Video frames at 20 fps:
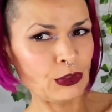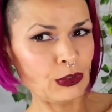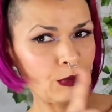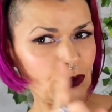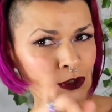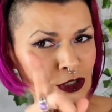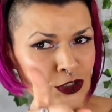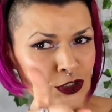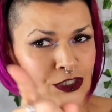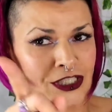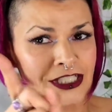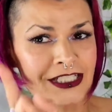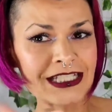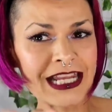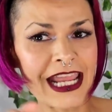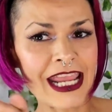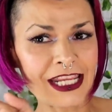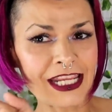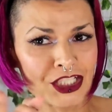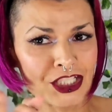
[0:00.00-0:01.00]
So
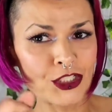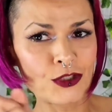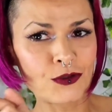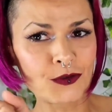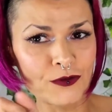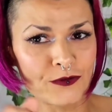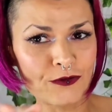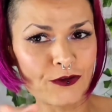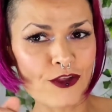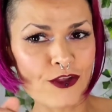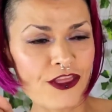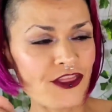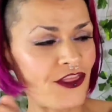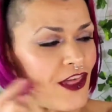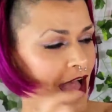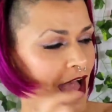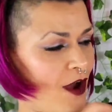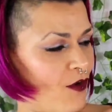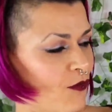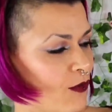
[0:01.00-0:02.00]
stay tuned for
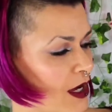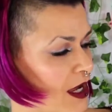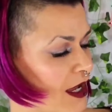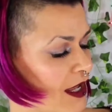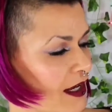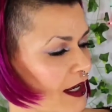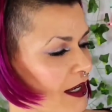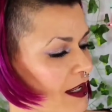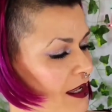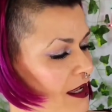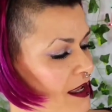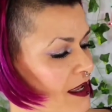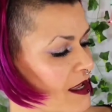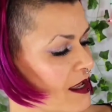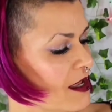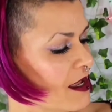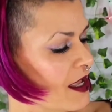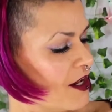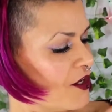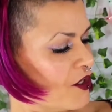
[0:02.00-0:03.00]
that one.
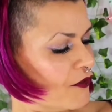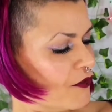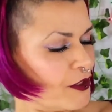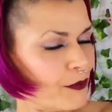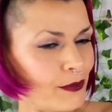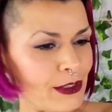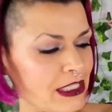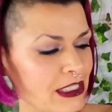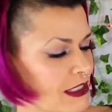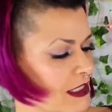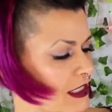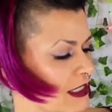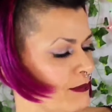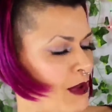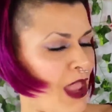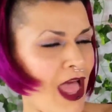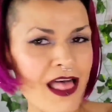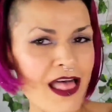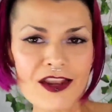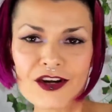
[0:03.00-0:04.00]
I don't know if it'll be this
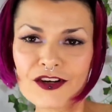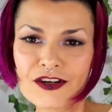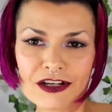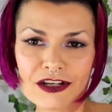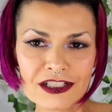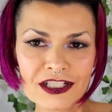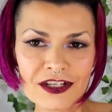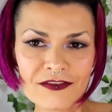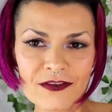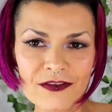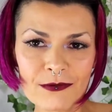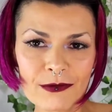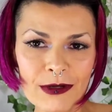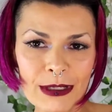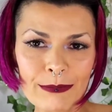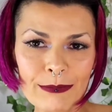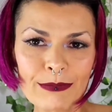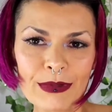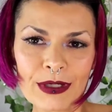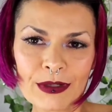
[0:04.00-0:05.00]
palette or a different
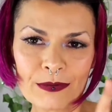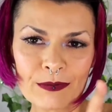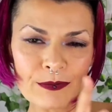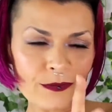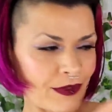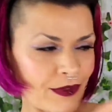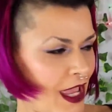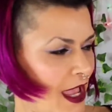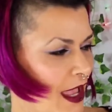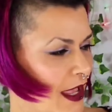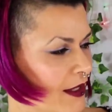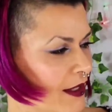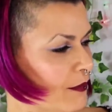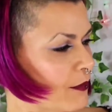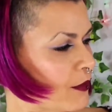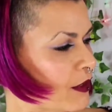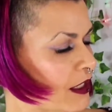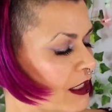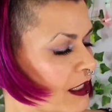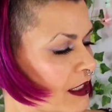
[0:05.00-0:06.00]
one, but yeah,
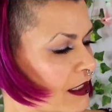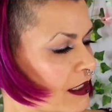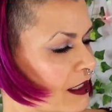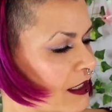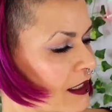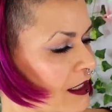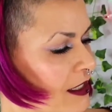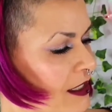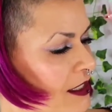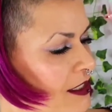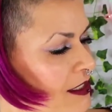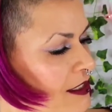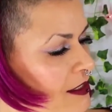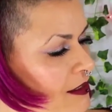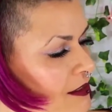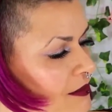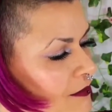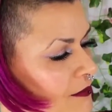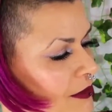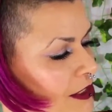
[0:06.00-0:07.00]
we're gonna
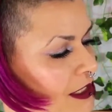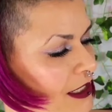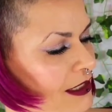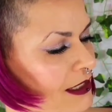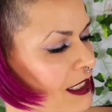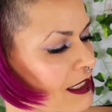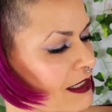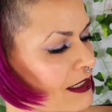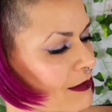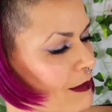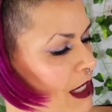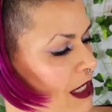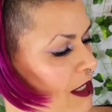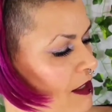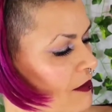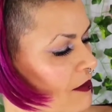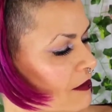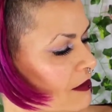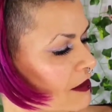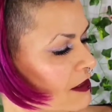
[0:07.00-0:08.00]
test them
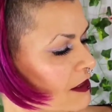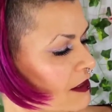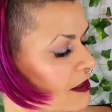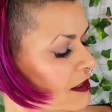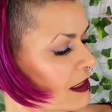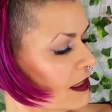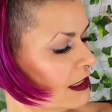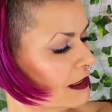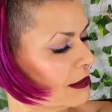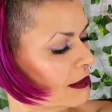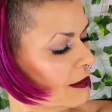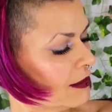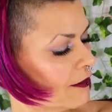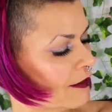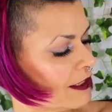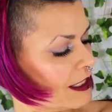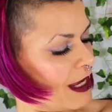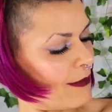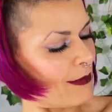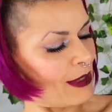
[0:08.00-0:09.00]
out. I
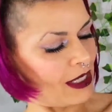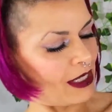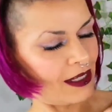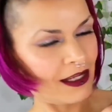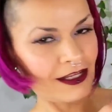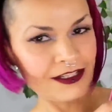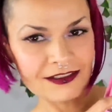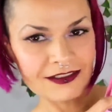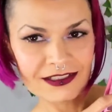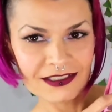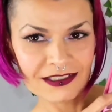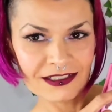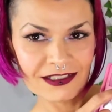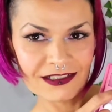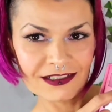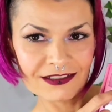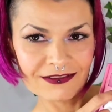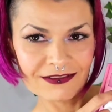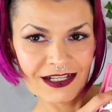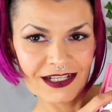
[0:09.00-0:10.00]
already got my eye on this
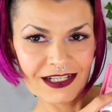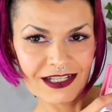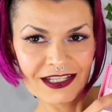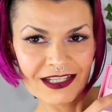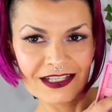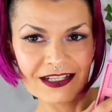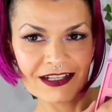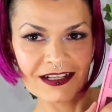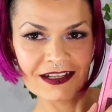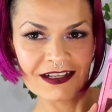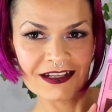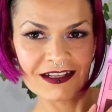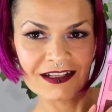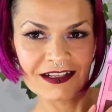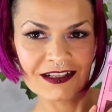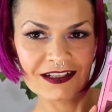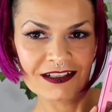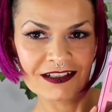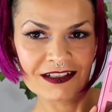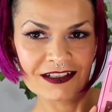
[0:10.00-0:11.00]
color right here.
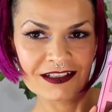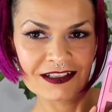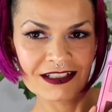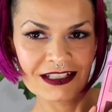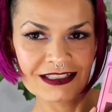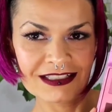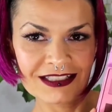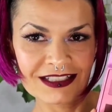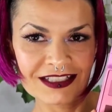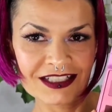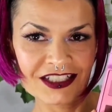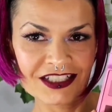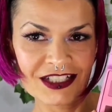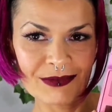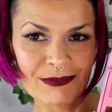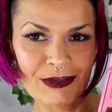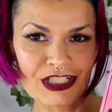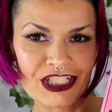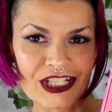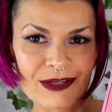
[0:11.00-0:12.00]
It's a shimmer.